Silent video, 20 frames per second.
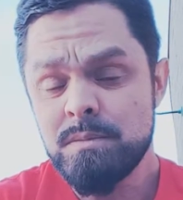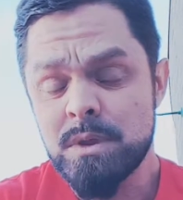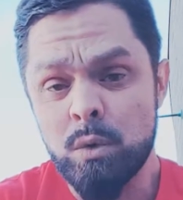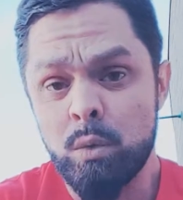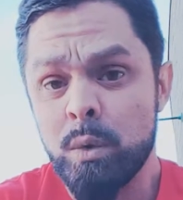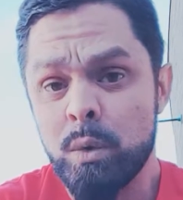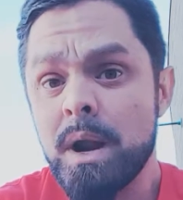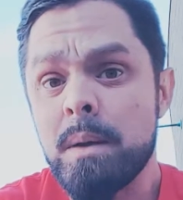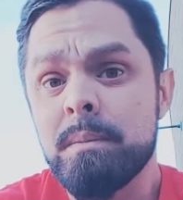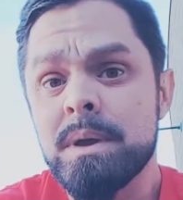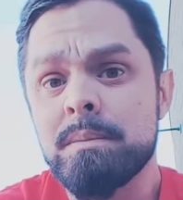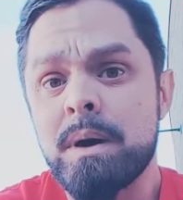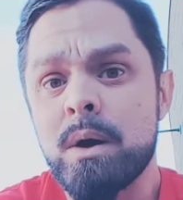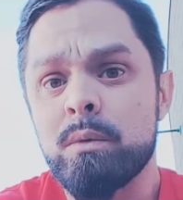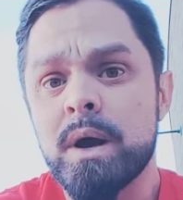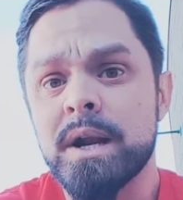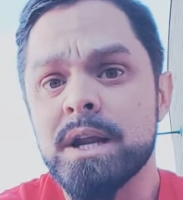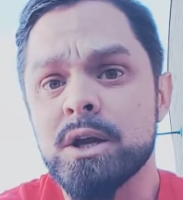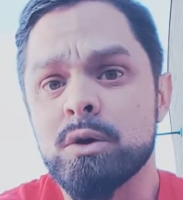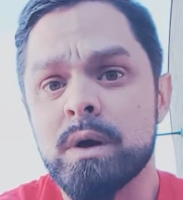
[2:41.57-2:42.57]
And what I mean by
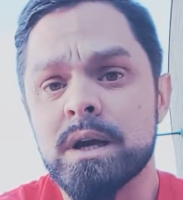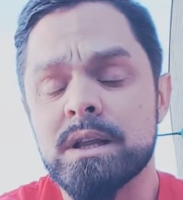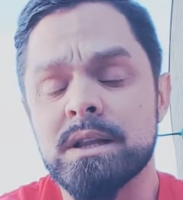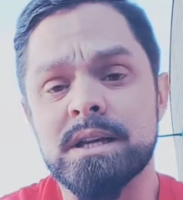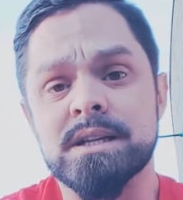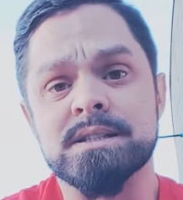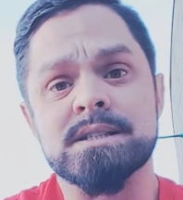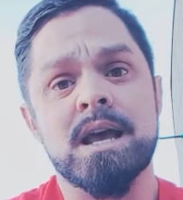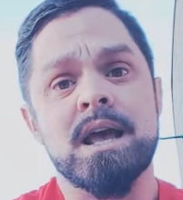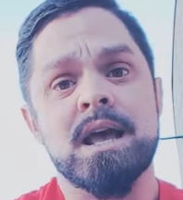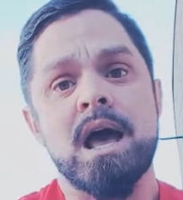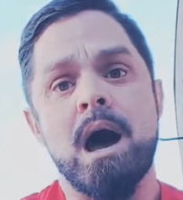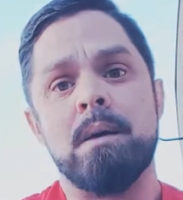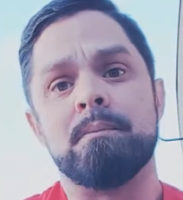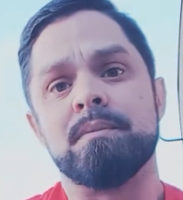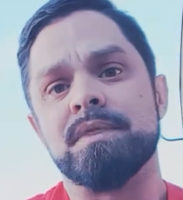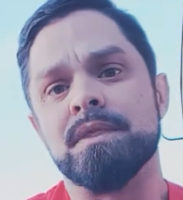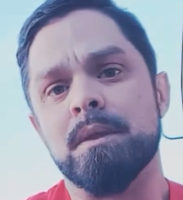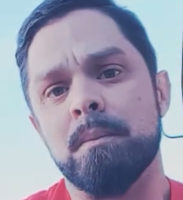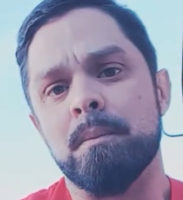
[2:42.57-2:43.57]
running quickly is
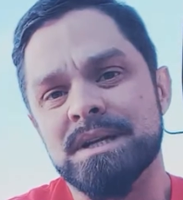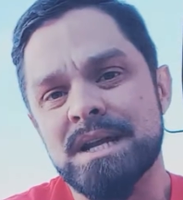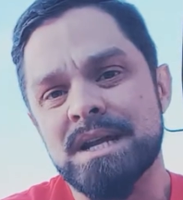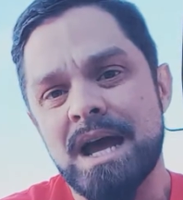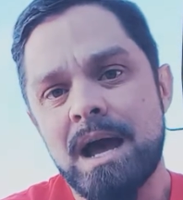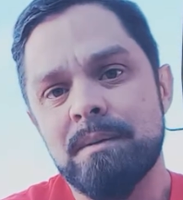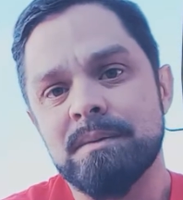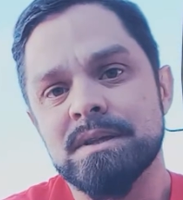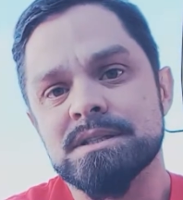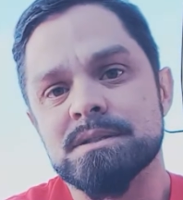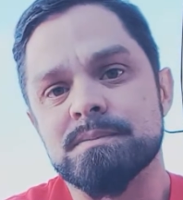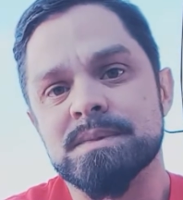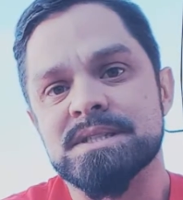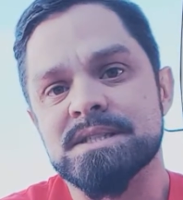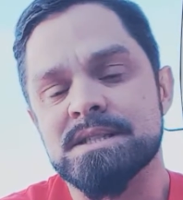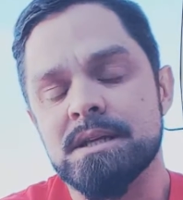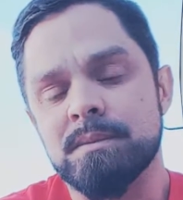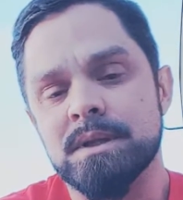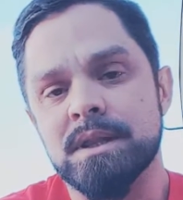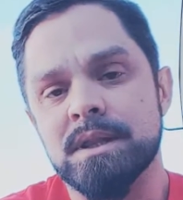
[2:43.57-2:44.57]
the metabolism is
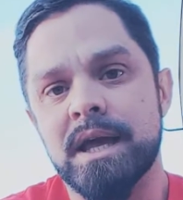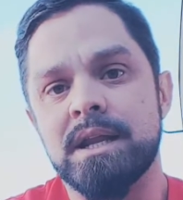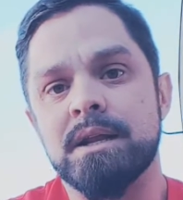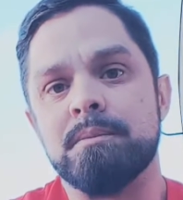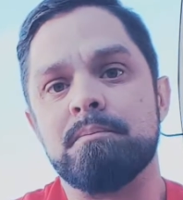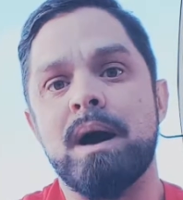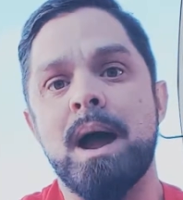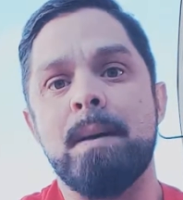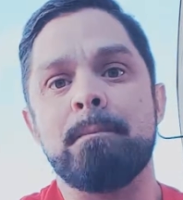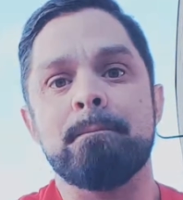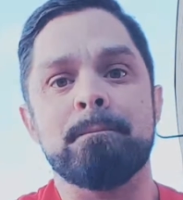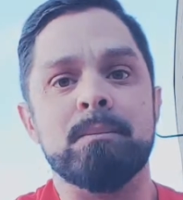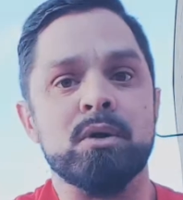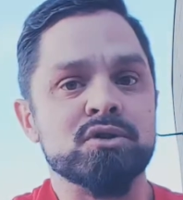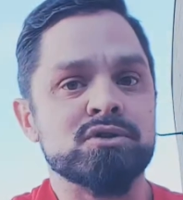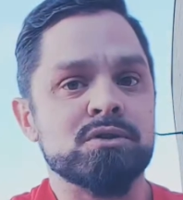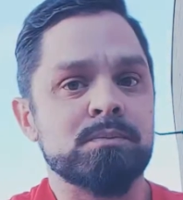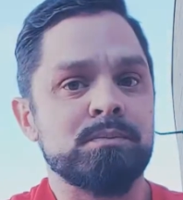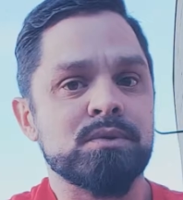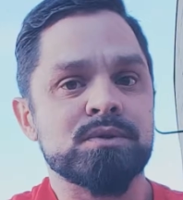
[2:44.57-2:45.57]
stimulated by
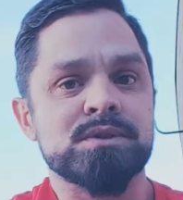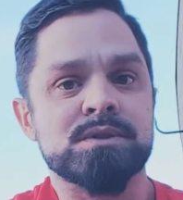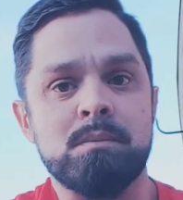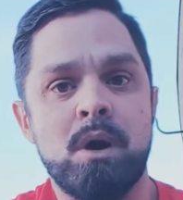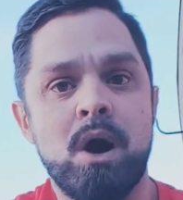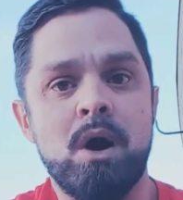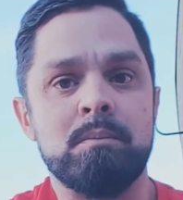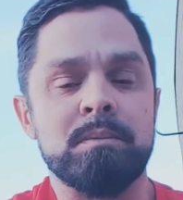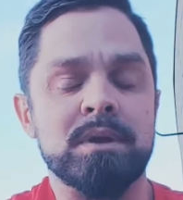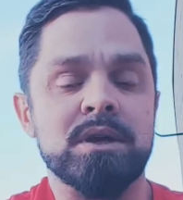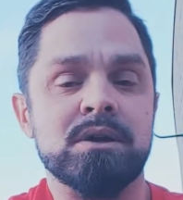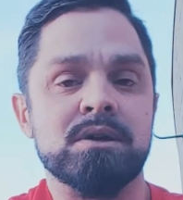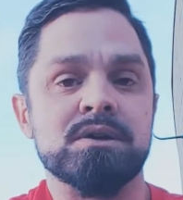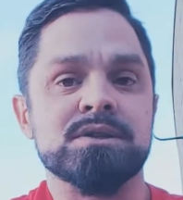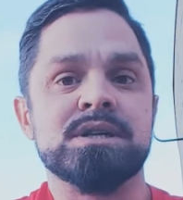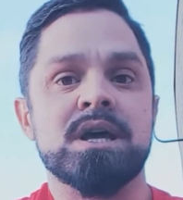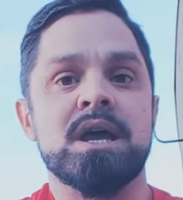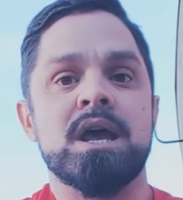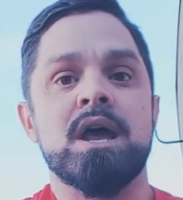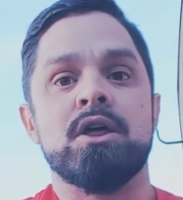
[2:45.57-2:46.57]
multiple small
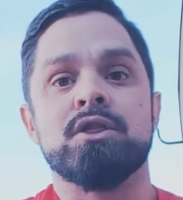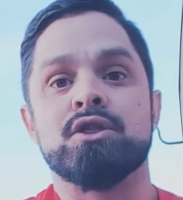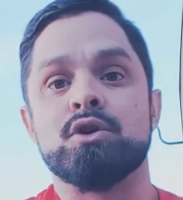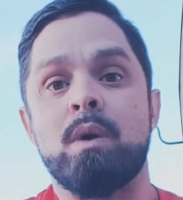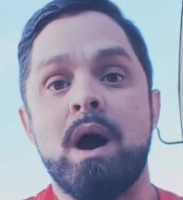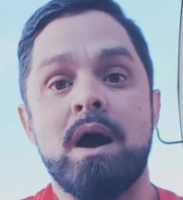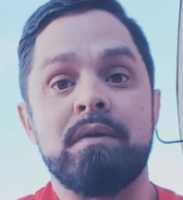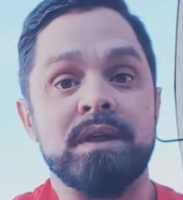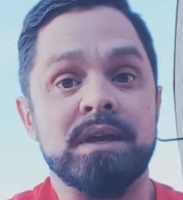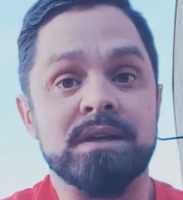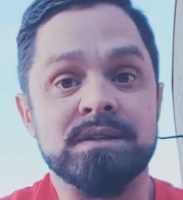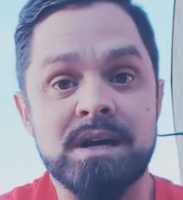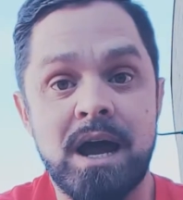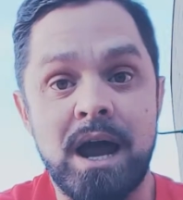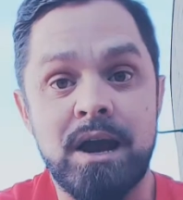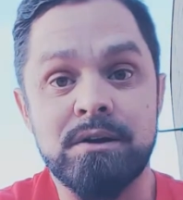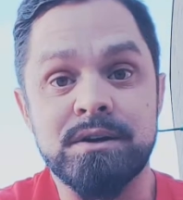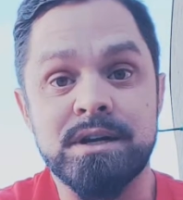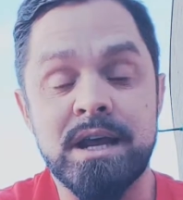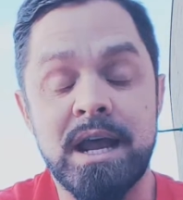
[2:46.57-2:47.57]
meals throughout the
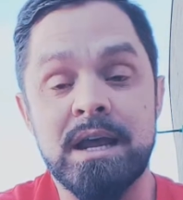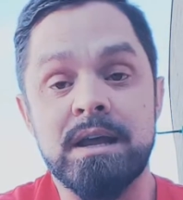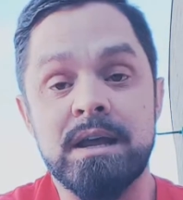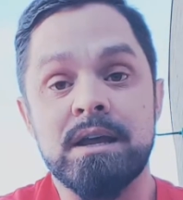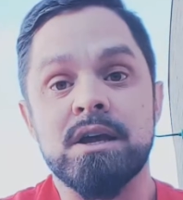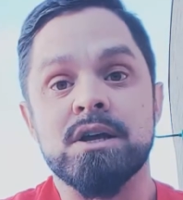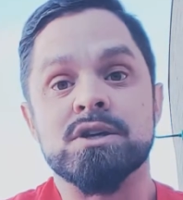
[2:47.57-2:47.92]
entire day.